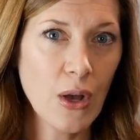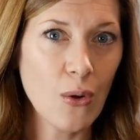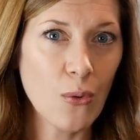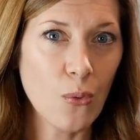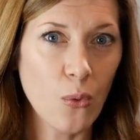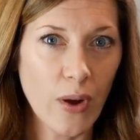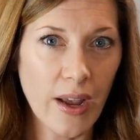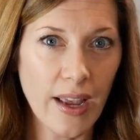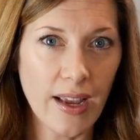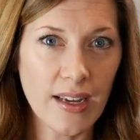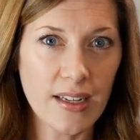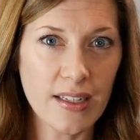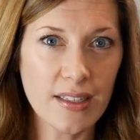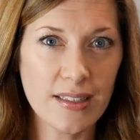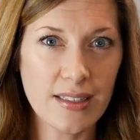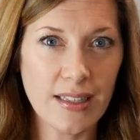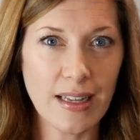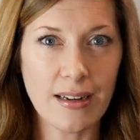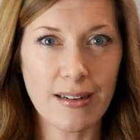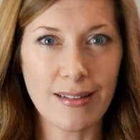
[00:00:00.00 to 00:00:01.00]

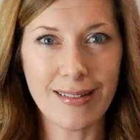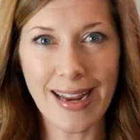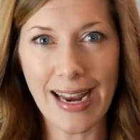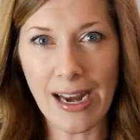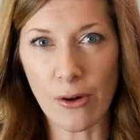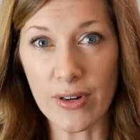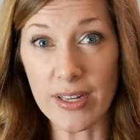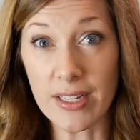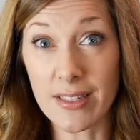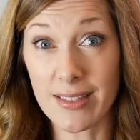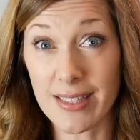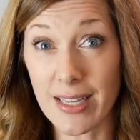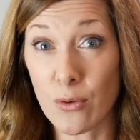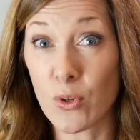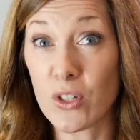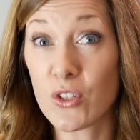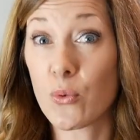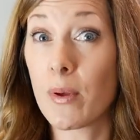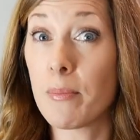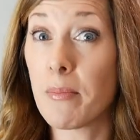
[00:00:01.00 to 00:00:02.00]
ways and areas in
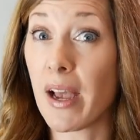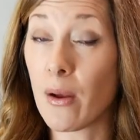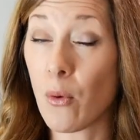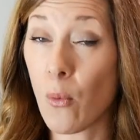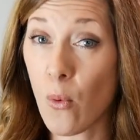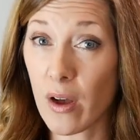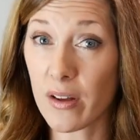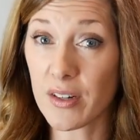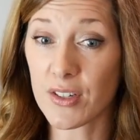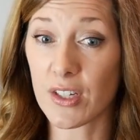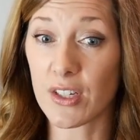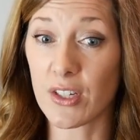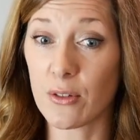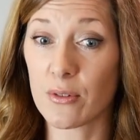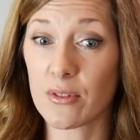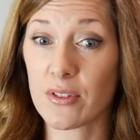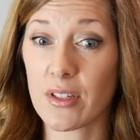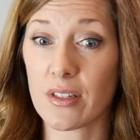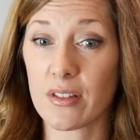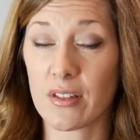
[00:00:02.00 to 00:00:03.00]
which we might want to
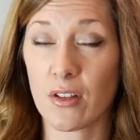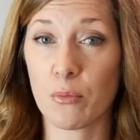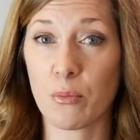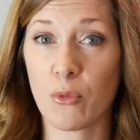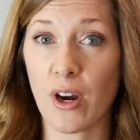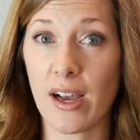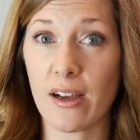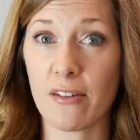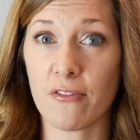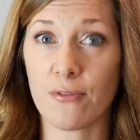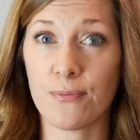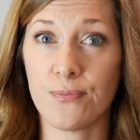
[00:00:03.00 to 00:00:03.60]
use a slope graph.